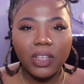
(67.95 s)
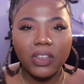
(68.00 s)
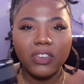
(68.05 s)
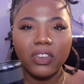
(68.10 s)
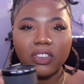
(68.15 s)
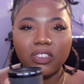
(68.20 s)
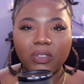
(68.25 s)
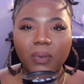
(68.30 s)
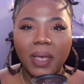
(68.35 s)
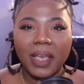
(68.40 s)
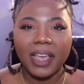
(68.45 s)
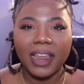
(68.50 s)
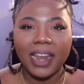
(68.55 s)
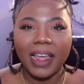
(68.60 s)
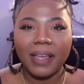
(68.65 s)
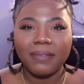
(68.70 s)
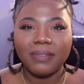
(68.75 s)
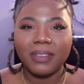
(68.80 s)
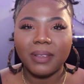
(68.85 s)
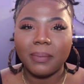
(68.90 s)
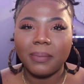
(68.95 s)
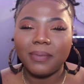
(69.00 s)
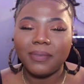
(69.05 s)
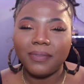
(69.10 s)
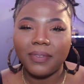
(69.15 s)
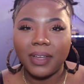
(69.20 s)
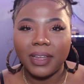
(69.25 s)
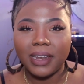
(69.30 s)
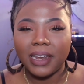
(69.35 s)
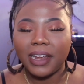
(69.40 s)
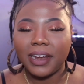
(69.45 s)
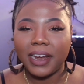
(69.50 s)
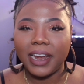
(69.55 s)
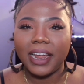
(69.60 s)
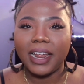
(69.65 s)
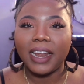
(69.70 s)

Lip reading: just so I can have some fun. All right,